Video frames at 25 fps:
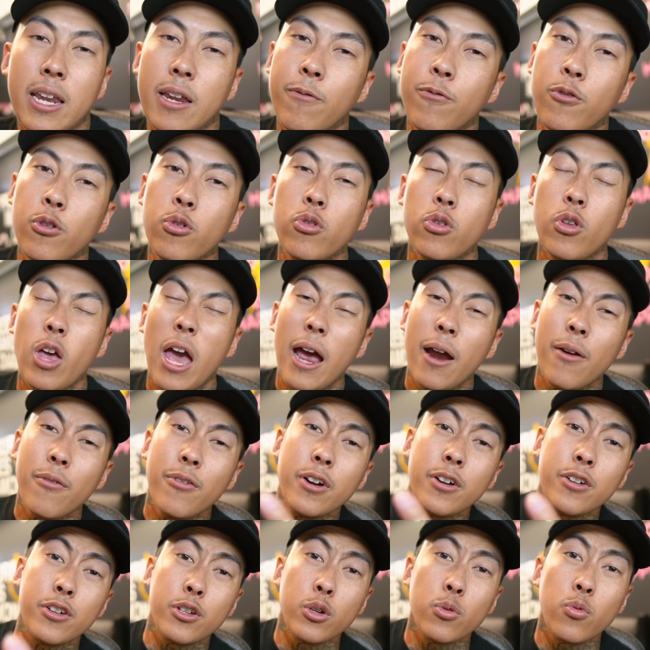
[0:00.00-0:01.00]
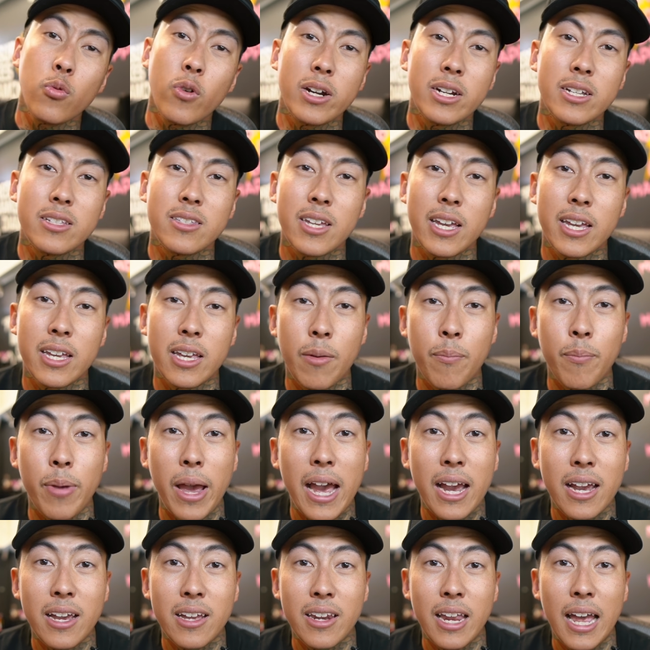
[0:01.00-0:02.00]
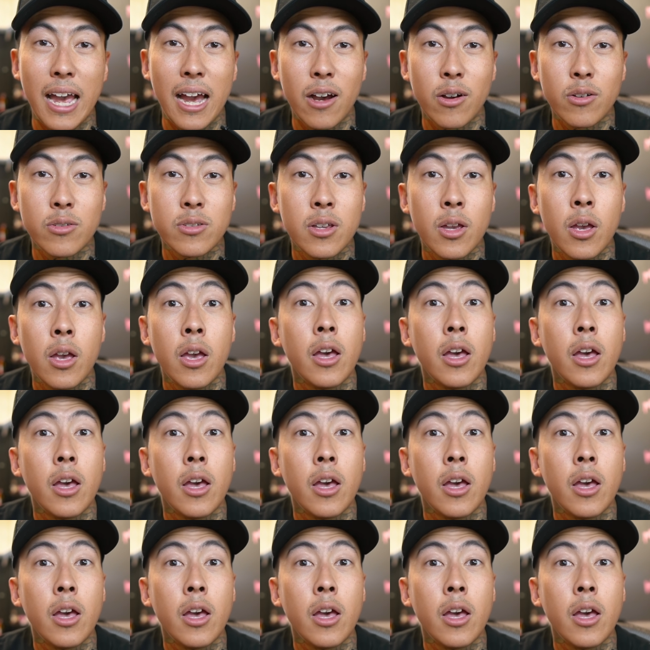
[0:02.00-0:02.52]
if you ever do want to take it back in-house,